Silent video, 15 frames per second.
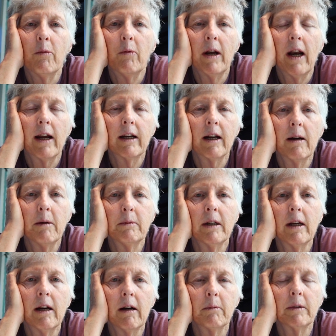when I come to
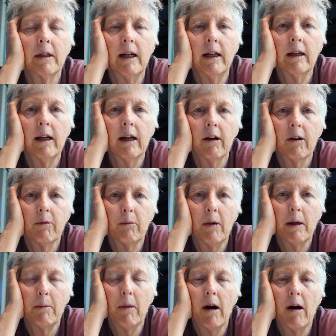help take care of
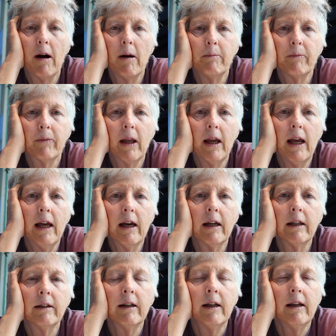my mom.
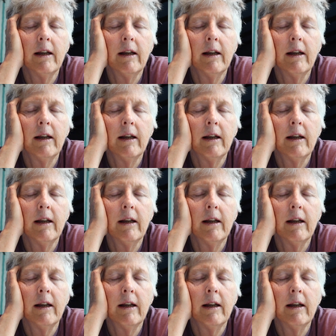And